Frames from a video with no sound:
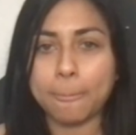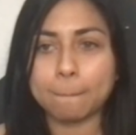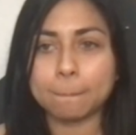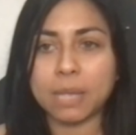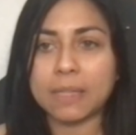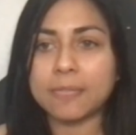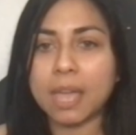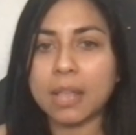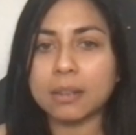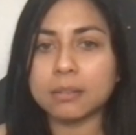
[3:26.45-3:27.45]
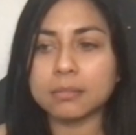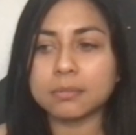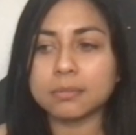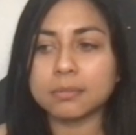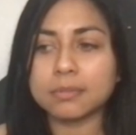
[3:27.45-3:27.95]
and then
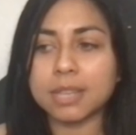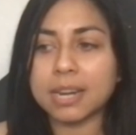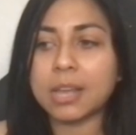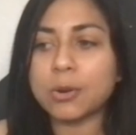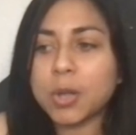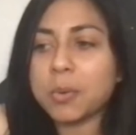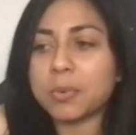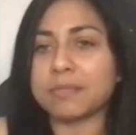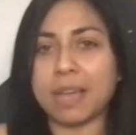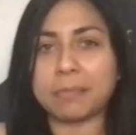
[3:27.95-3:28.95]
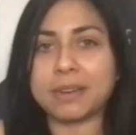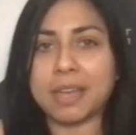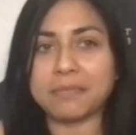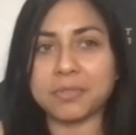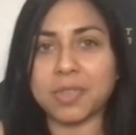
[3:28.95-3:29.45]
I don't know what would have happened
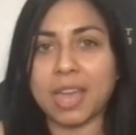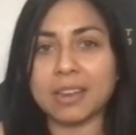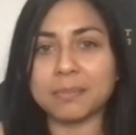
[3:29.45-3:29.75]
after that,